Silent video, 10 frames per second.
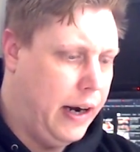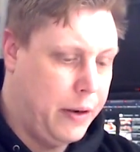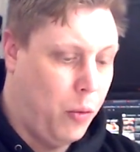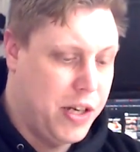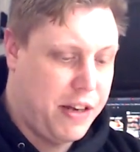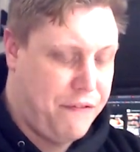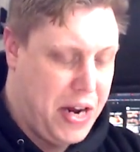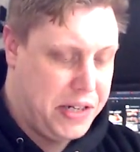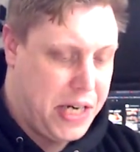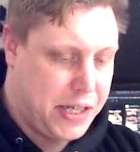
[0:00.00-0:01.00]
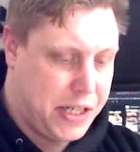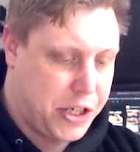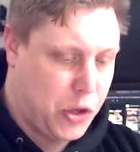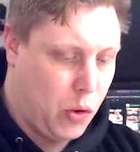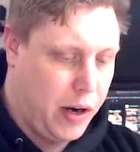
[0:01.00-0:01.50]
It was a fantastic
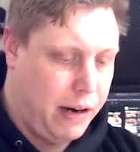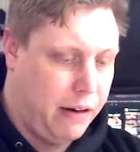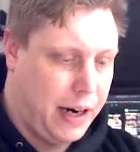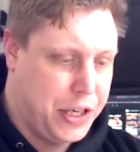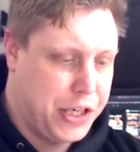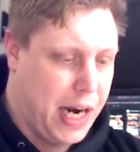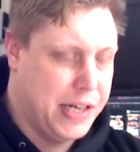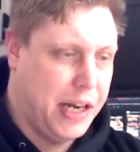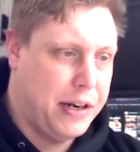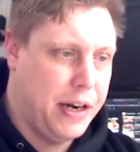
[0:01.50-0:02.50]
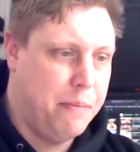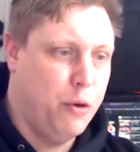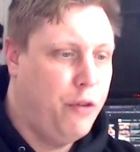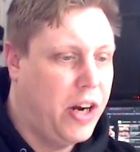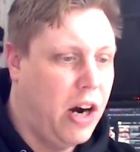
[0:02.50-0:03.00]
story. A lot of these guys ended up
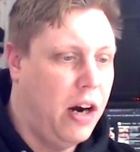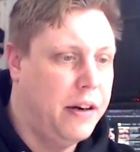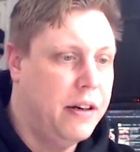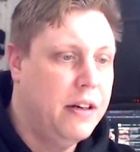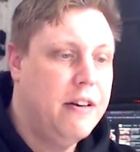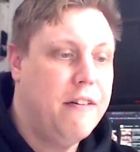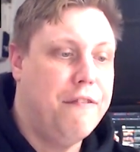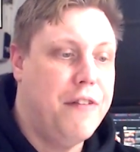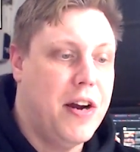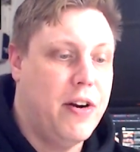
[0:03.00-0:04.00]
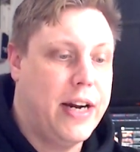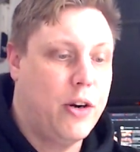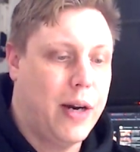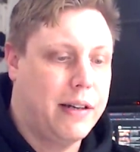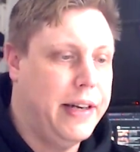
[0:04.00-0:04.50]
moving on very
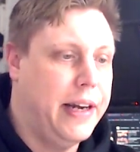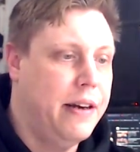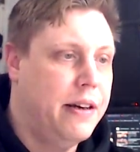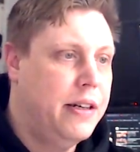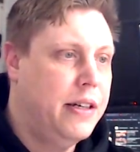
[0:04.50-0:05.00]
quickly.